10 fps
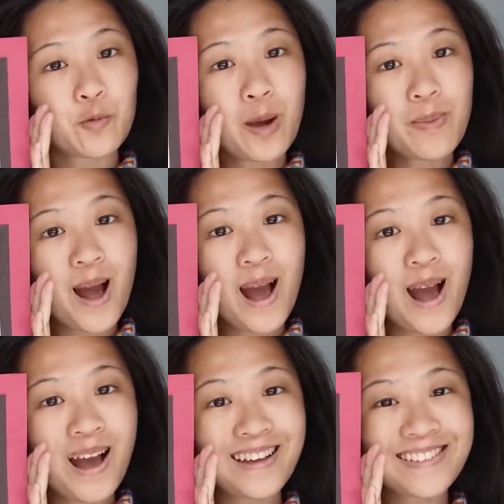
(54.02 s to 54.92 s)
Papa,
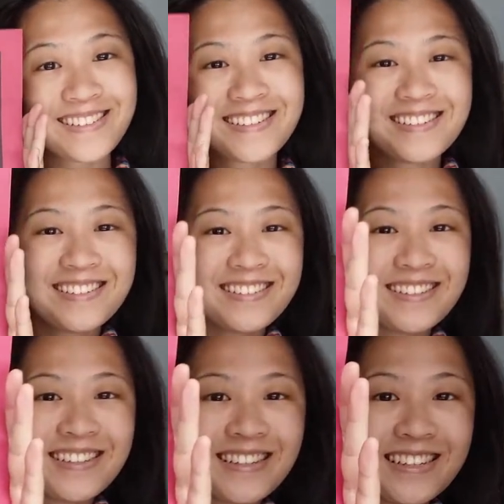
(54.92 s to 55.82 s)

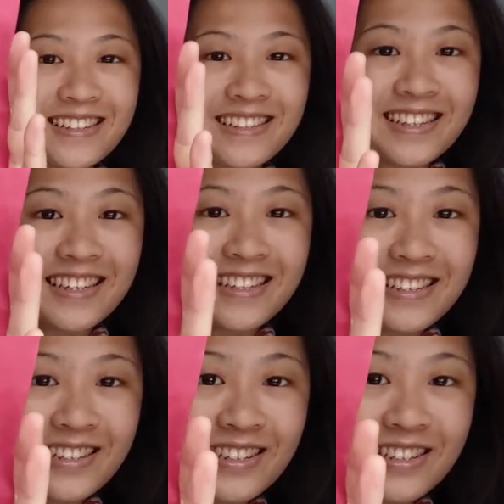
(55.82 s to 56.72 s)
look at
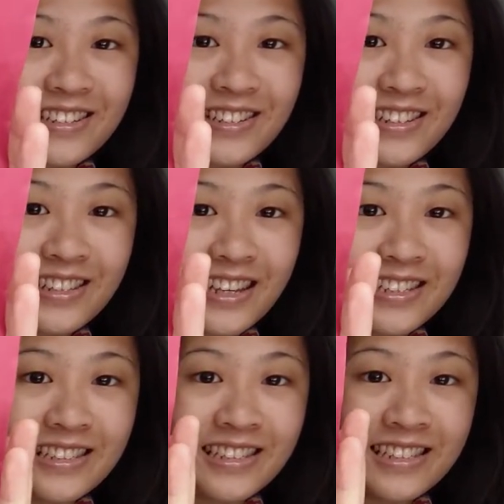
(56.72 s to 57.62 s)

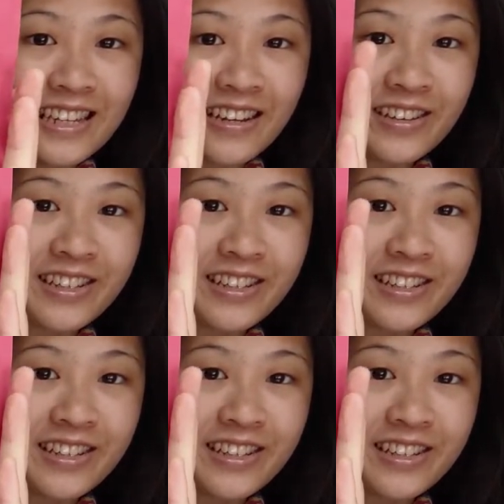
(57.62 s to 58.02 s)
that detail.